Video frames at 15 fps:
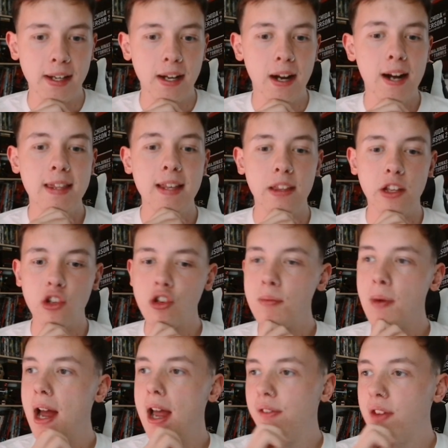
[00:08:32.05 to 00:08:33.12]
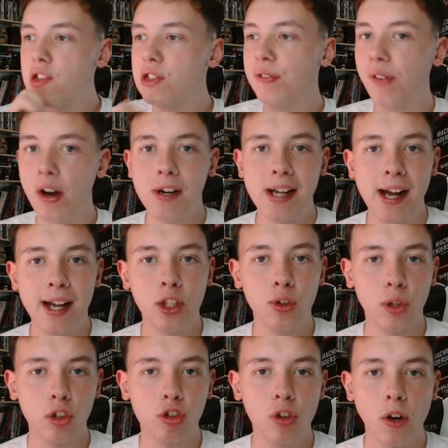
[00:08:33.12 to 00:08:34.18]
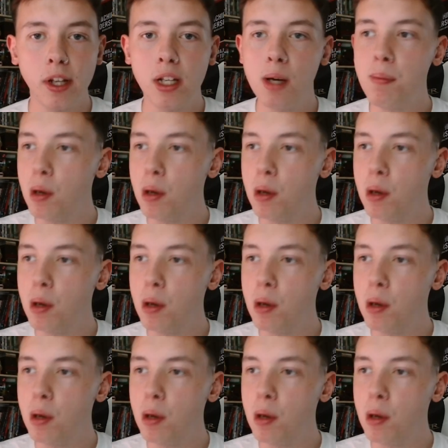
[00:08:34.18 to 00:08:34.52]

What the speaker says: I think that Chimaev is a very accurate striker,